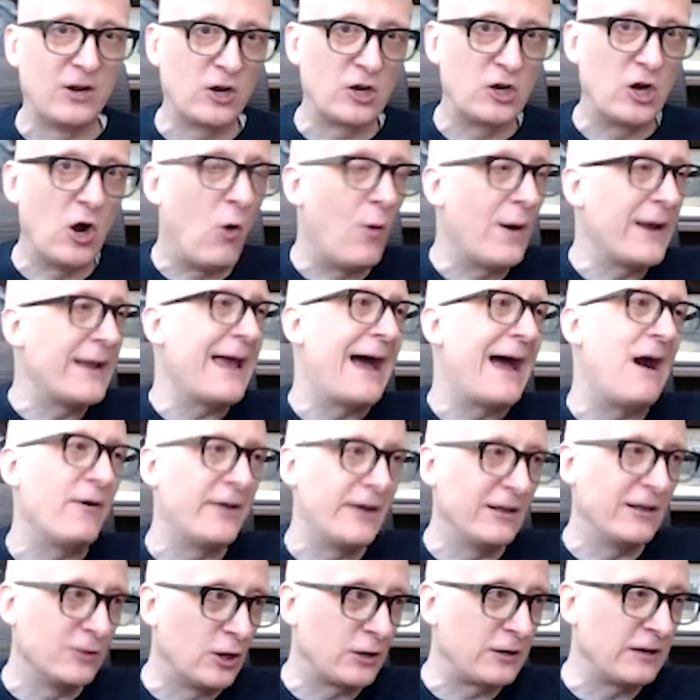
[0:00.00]
going out
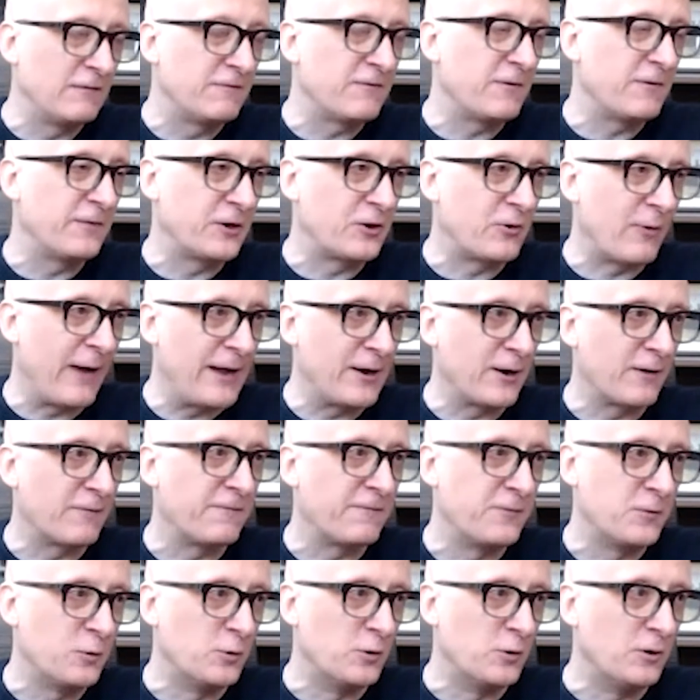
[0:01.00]
and looking for the greater
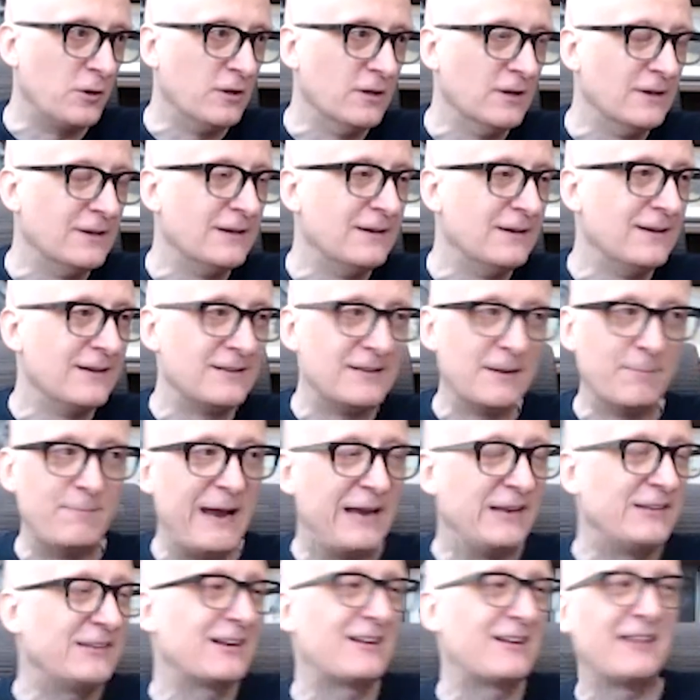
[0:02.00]
fool to
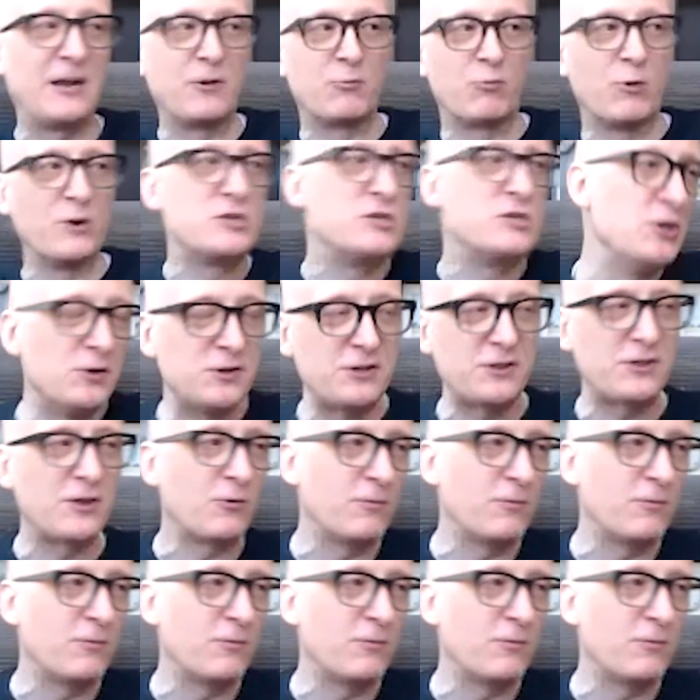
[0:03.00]
basically reduce